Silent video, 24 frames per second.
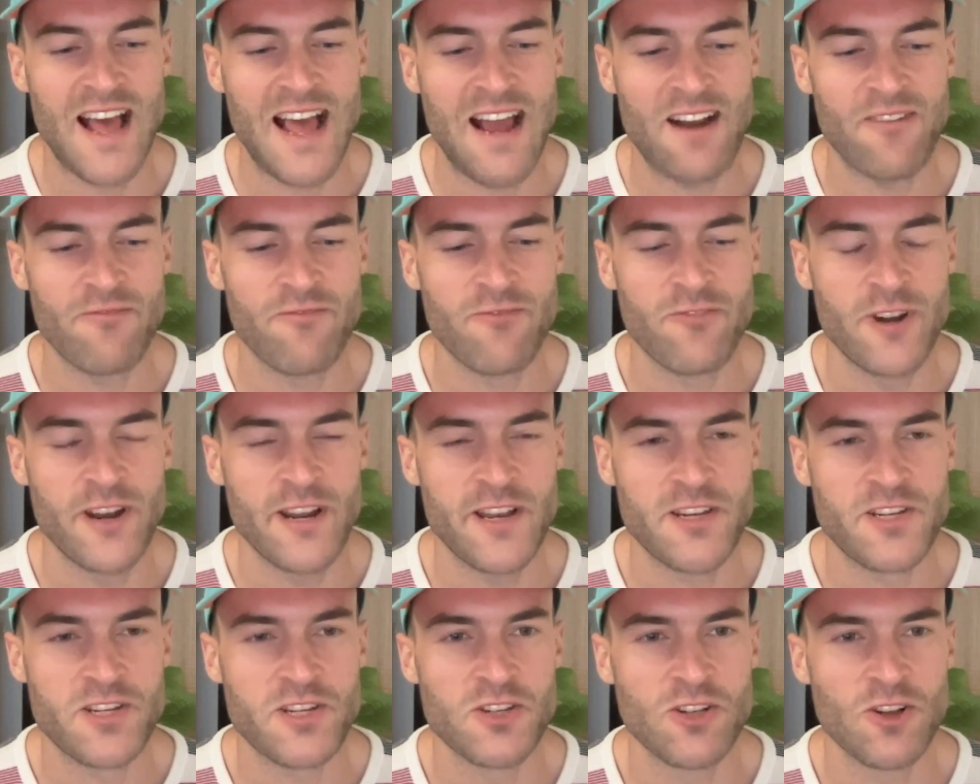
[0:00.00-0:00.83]

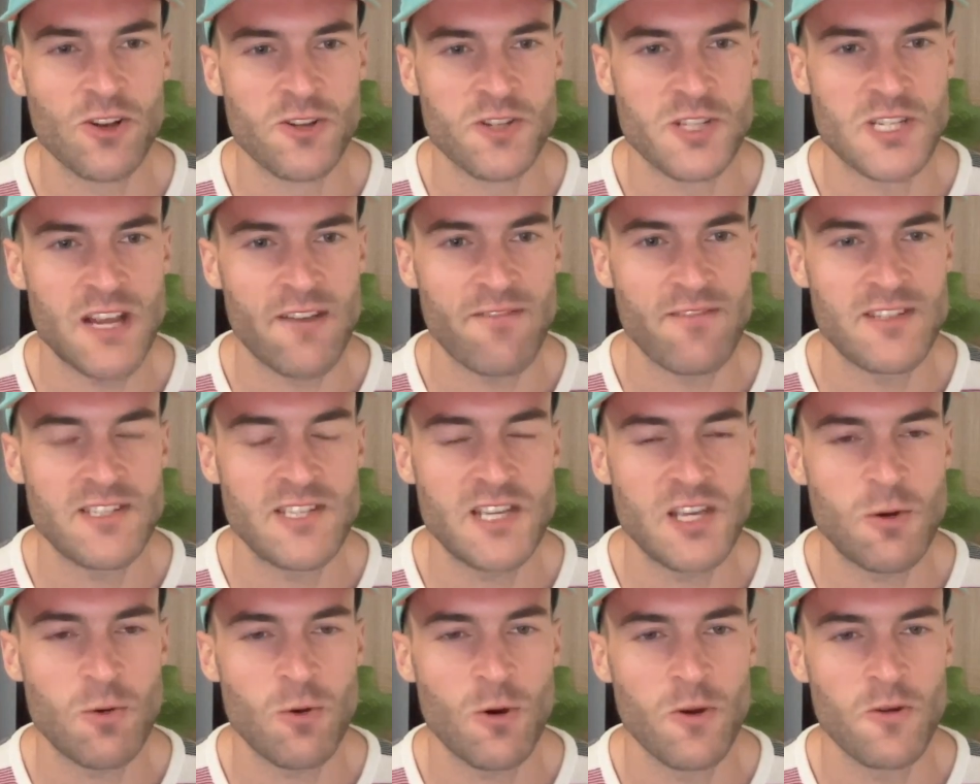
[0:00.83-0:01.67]
average
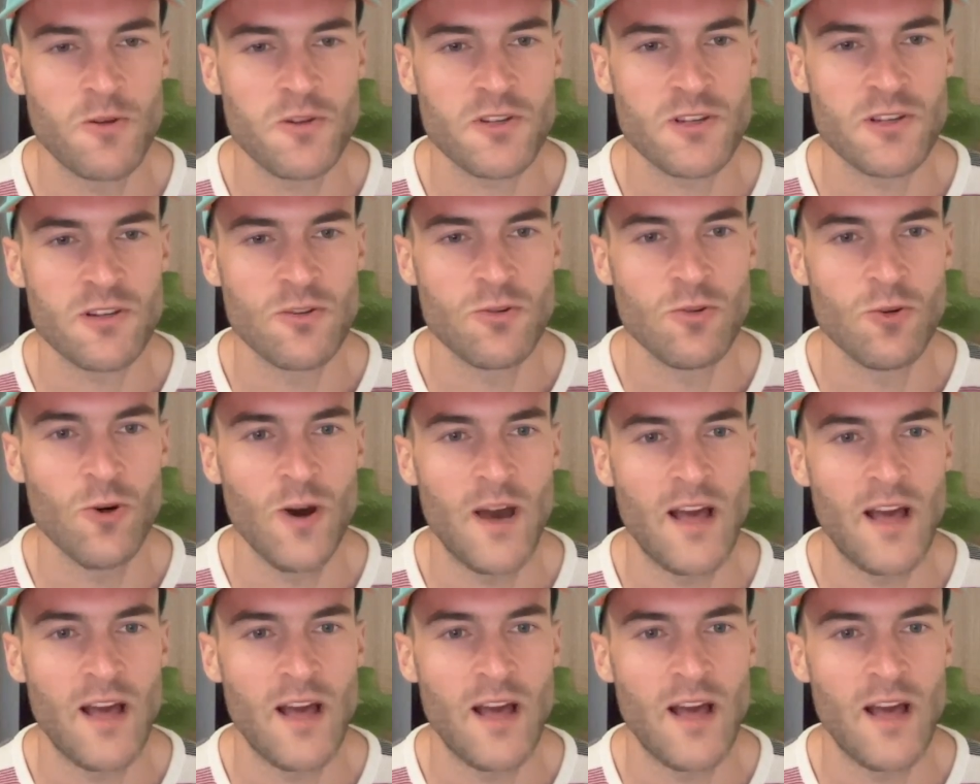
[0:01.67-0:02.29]
longevity quotient, or